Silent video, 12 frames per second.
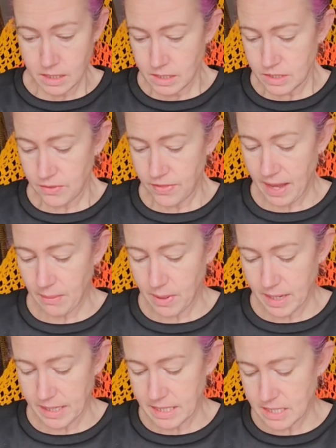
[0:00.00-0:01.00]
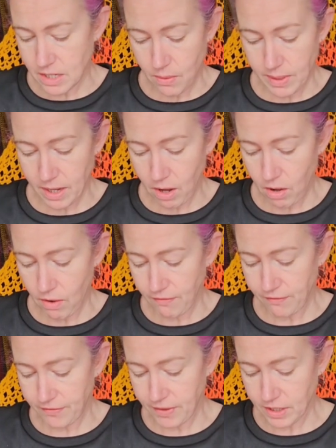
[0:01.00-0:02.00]
So that one is going
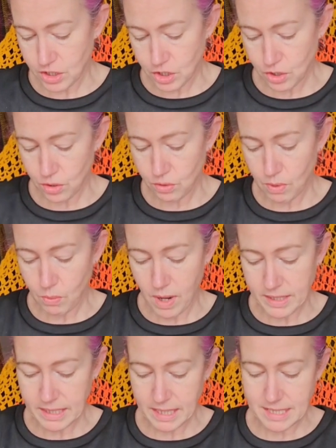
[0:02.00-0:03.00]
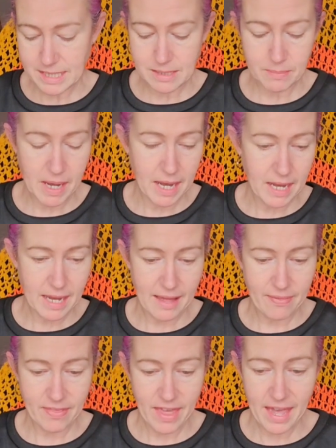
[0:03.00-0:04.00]
off to one customer,
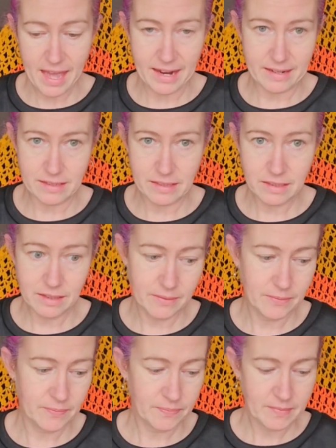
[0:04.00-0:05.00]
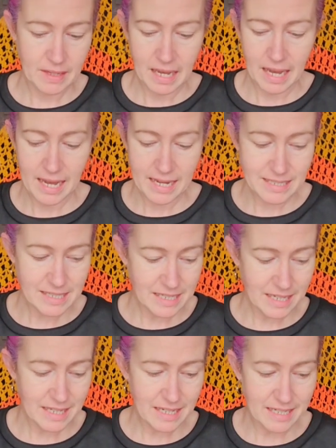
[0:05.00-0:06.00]
and then I had
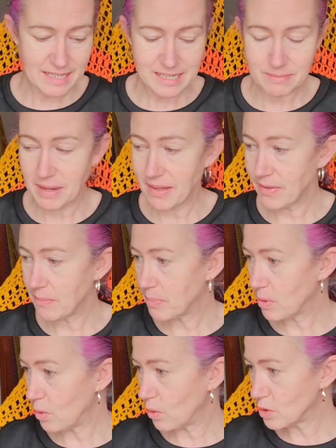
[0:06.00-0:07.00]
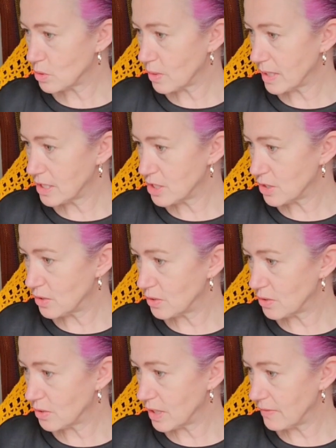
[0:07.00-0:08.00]
another customer that bought
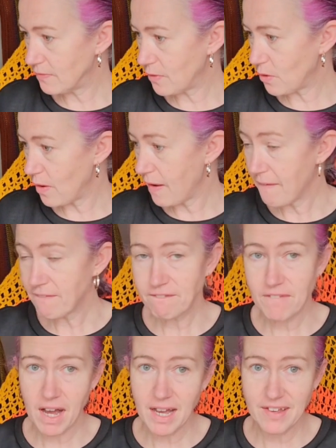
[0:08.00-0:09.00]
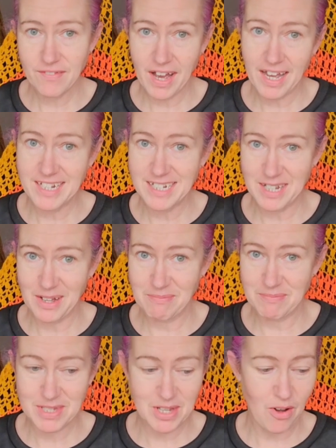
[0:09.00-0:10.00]
5
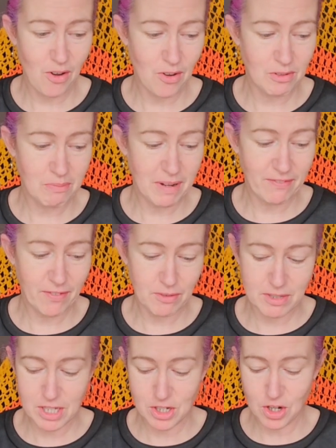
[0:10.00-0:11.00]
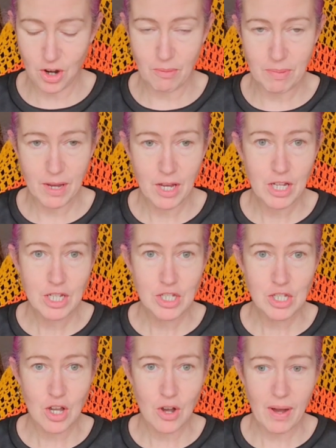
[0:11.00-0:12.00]
items on my folksy shop.
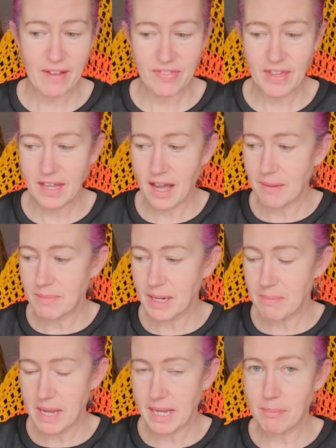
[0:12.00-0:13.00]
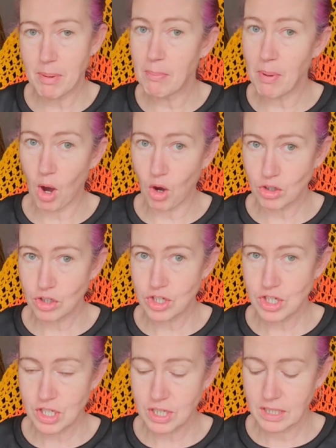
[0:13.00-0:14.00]
So I think I'm going to make up a
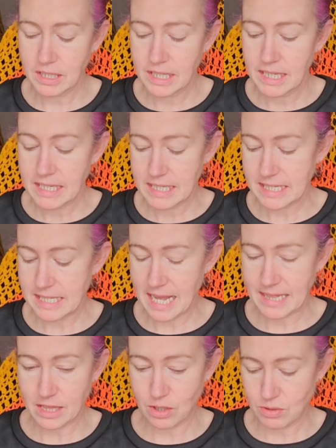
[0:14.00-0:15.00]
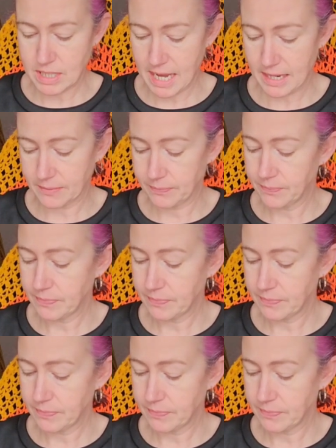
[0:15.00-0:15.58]
box to send those in.